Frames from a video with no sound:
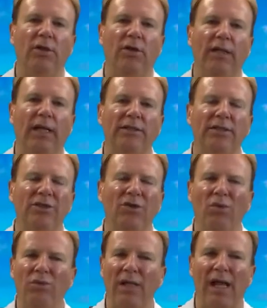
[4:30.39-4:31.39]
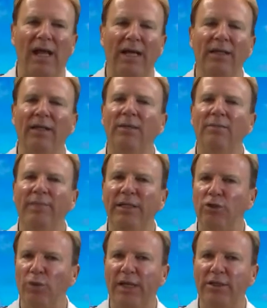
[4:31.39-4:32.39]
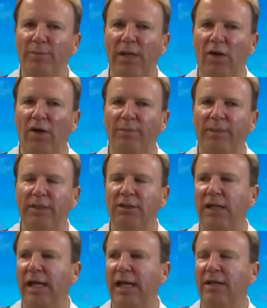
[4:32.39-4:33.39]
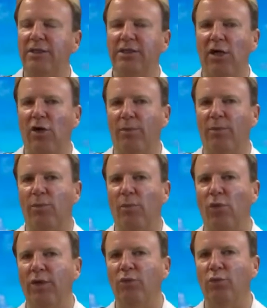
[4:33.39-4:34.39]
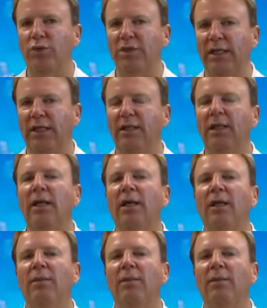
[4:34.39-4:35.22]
You know, I said, don't lie, be transparent, because I had a terrible morning routine.